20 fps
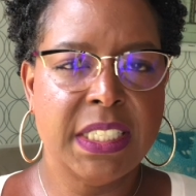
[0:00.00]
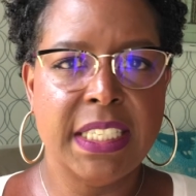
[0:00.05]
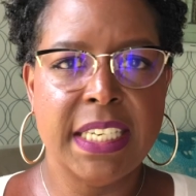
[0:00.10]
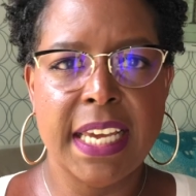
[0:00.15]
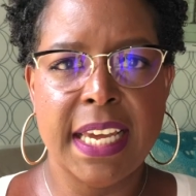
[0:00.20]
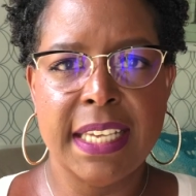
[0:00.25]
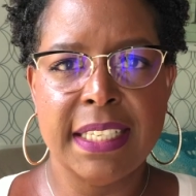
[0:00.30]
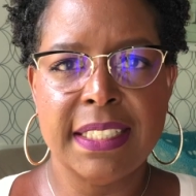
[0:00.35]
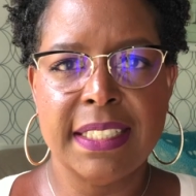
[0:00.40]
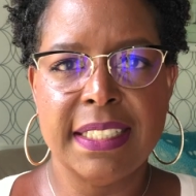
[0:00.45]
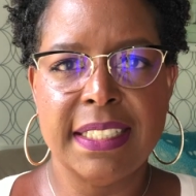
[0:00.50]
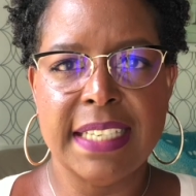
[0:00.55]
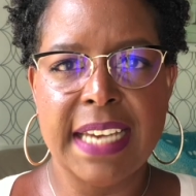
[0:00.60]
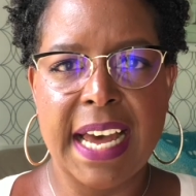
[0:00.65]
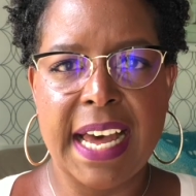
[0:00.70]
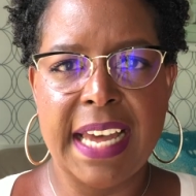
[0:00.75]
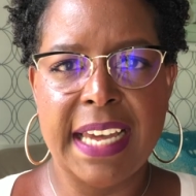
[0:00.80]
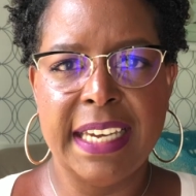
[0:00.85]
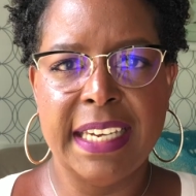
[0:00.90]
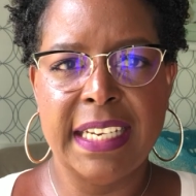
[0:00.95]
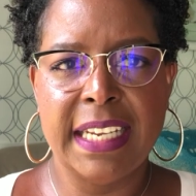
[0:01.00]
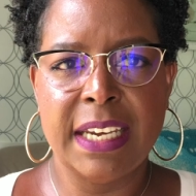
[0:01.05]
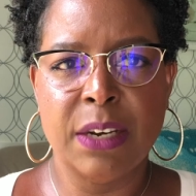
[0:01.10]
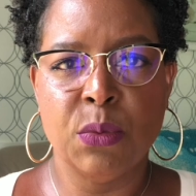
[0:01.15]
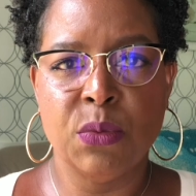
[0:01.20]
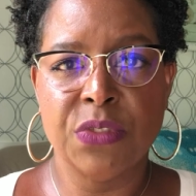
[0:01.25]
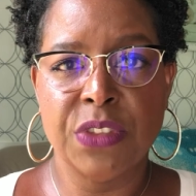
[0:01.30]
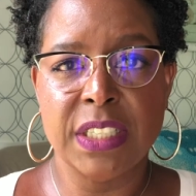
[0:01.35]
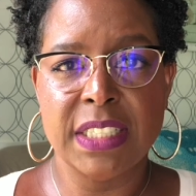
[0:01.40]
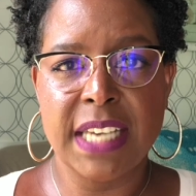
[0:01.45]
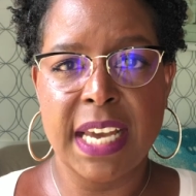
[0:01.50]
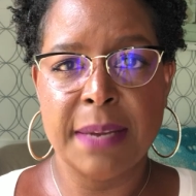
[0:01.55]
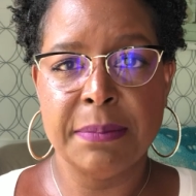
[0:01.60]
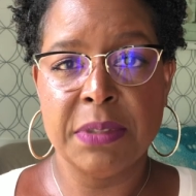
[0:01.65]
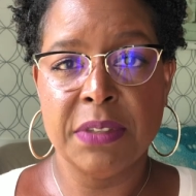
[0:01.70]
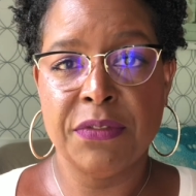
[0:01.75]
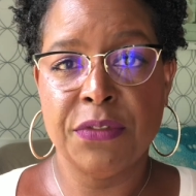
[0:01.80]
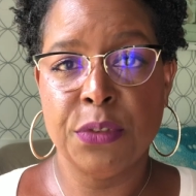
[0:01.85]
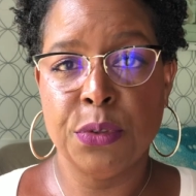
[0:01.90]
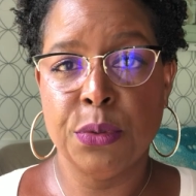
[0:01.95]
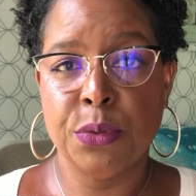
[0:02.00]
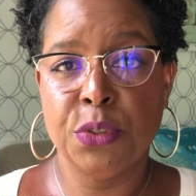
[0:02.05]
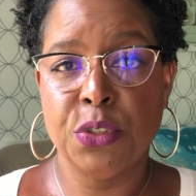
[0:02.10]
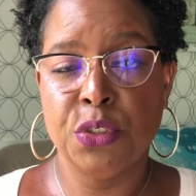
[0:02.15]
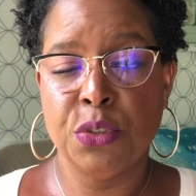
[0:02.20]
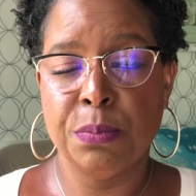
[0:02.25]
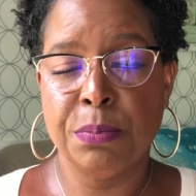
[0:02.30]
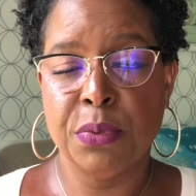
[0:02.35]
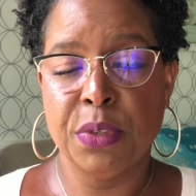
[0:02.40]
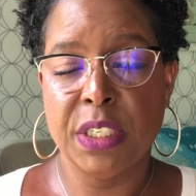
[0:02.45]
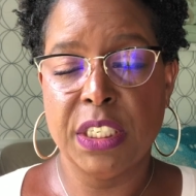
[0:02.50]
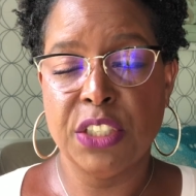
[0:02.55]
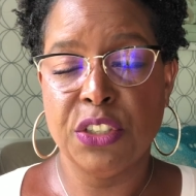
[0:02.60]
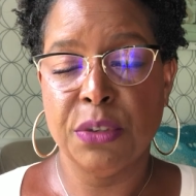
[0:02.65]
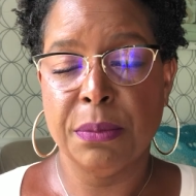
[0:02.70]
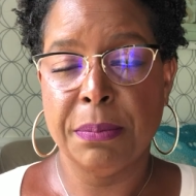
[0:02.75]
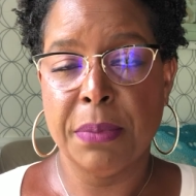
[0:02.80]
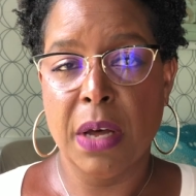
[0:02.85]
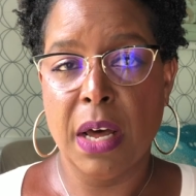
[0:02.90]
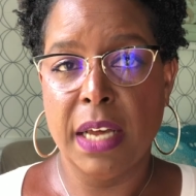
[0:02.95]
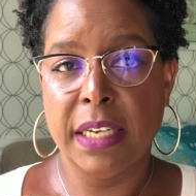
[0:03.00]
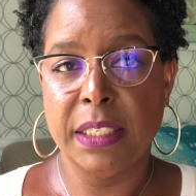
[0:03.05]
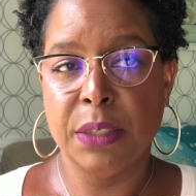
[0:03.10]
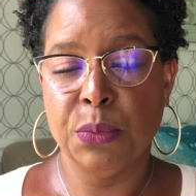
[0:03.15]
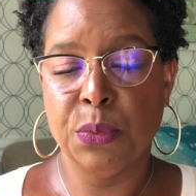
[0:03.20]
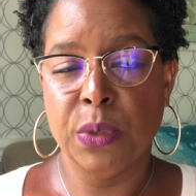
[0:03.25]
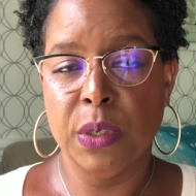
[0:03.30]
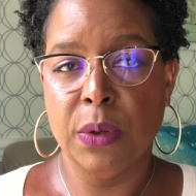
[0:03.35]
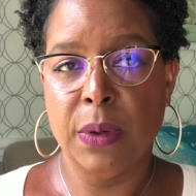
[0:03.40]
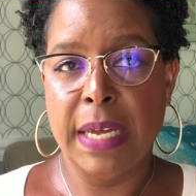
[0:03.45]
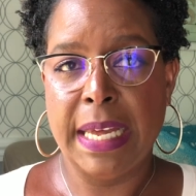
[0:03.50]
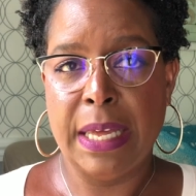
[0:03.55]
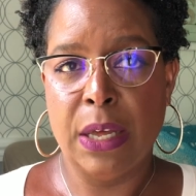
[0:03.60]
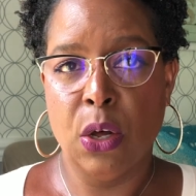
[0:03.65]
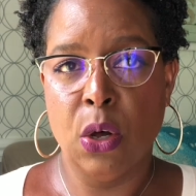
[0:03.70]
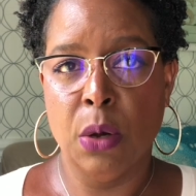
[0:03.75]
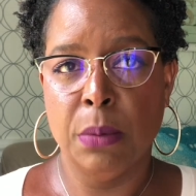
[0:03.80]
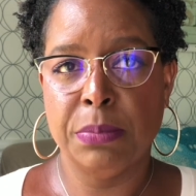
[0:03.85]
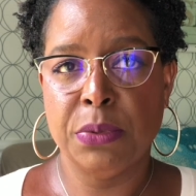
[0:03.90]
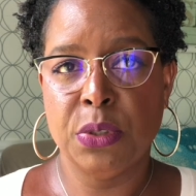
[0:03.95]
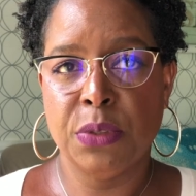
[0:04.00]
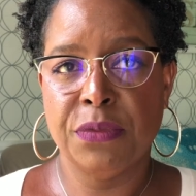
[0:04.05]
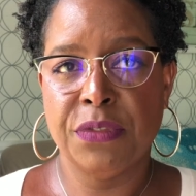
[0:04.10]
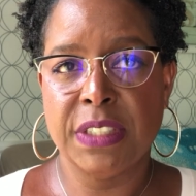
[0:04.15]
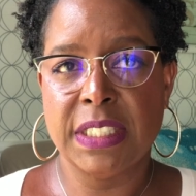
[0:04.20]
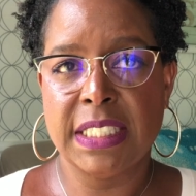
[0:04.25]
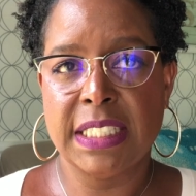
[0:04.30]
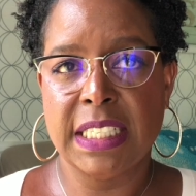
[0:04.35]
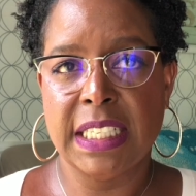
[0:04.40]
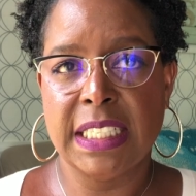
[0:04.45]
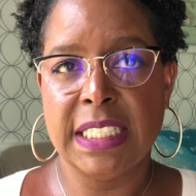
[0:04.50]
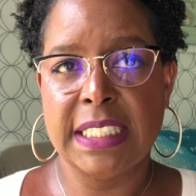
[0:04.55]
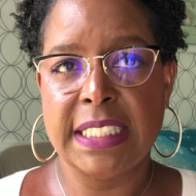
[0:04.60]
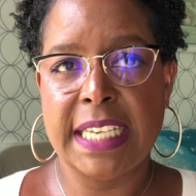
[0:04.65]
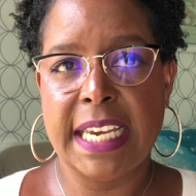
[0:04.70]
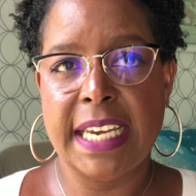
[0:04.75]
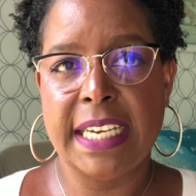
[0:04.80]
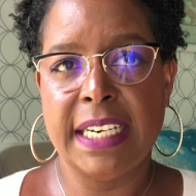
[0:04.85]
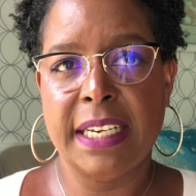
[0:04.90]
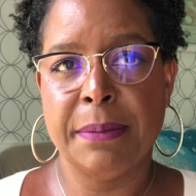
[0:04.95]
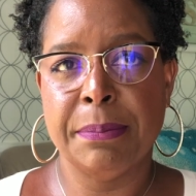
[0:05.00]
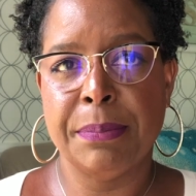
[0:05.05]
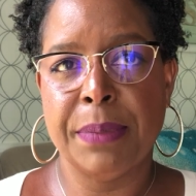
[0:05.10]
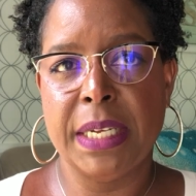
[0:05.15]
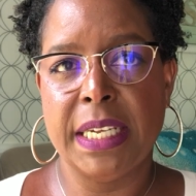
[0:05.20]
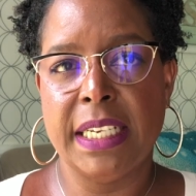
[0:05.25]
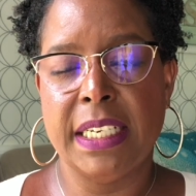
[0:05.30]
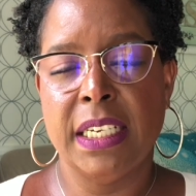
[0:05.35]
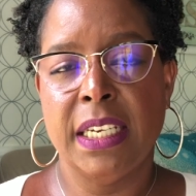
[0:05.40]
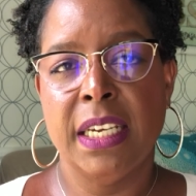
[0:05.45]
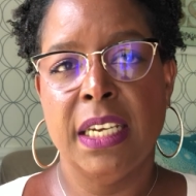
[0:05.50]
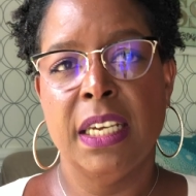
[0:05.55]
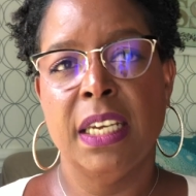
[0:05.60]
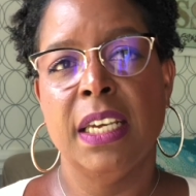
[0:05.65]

yes, diet, like the types of foods you put in your body will help to facilitate it, but